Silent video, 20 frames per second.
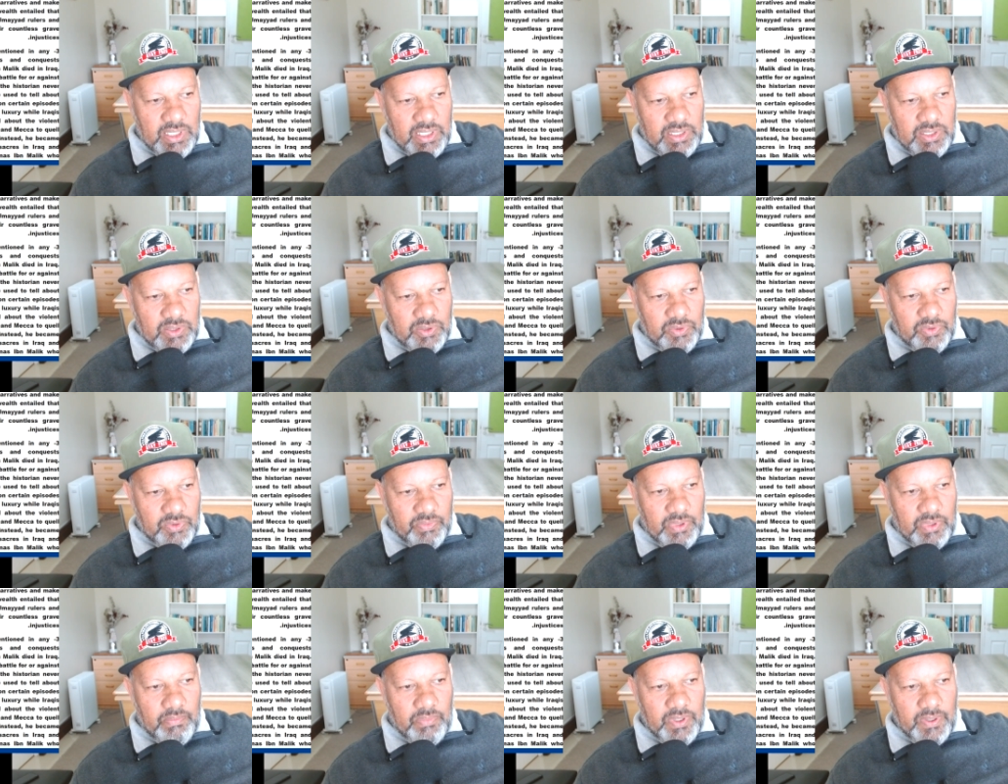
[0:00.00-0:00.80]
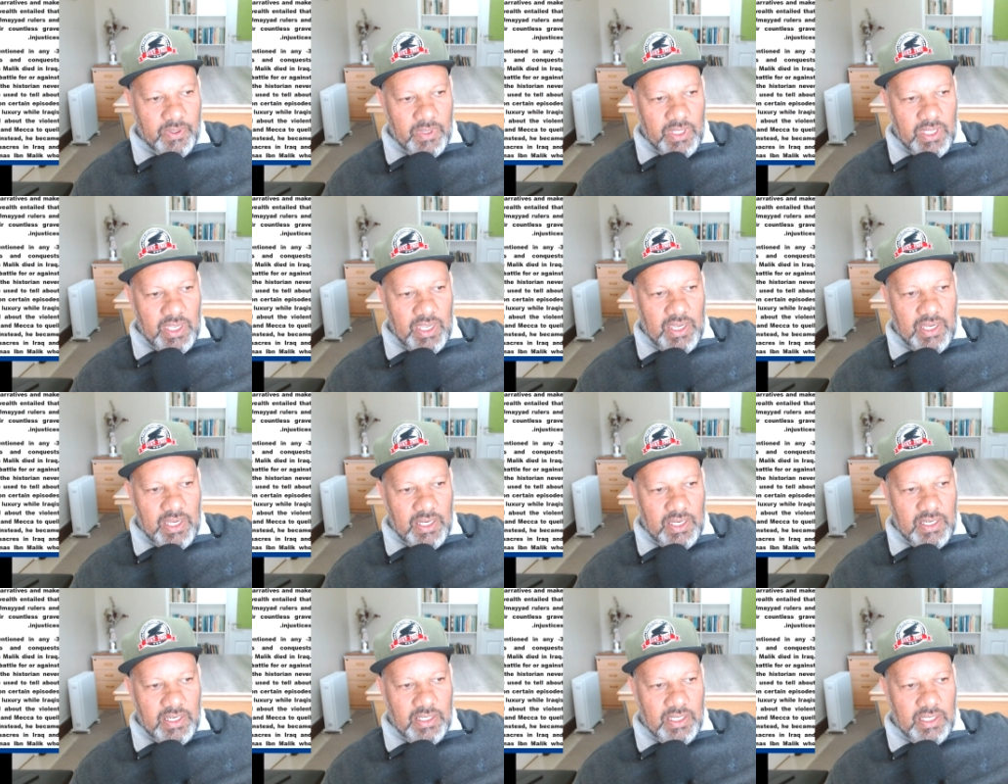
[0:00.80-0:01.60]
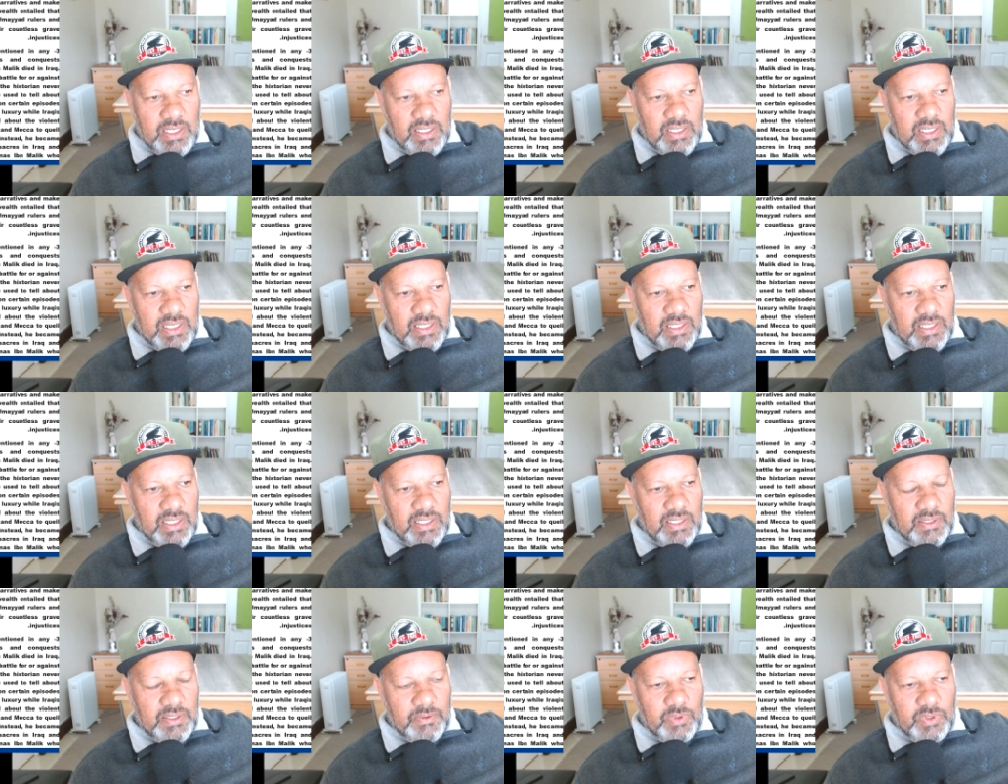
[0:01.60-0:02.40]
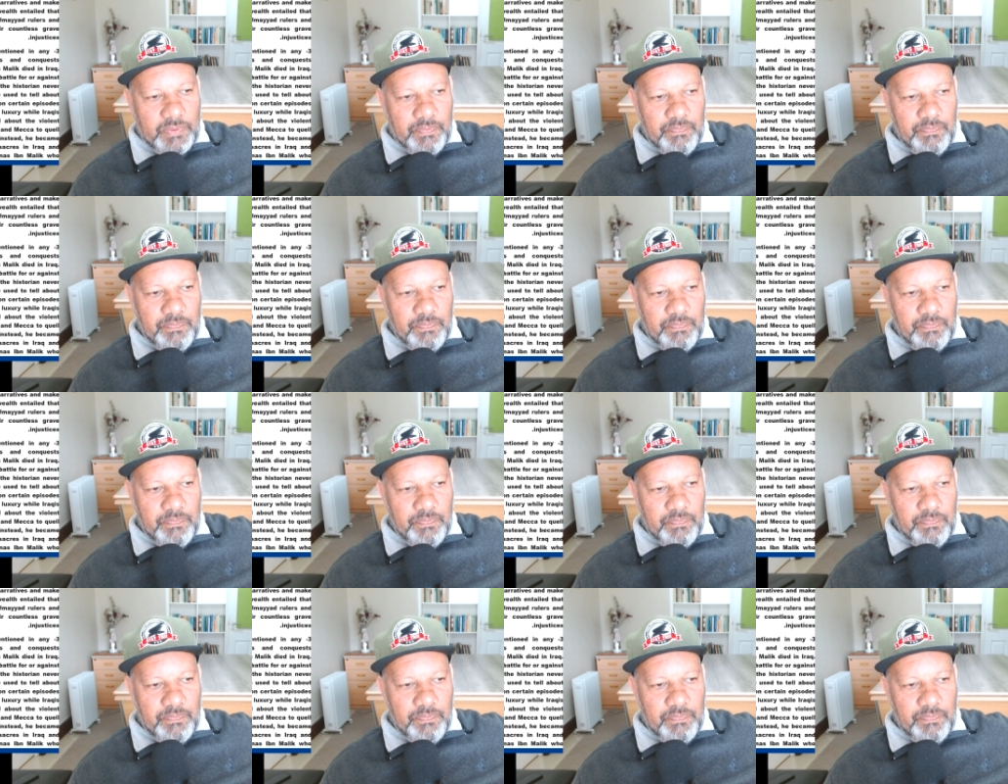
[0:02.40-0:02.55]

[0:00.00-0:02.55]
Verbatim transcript: You know, um, and, and, and, and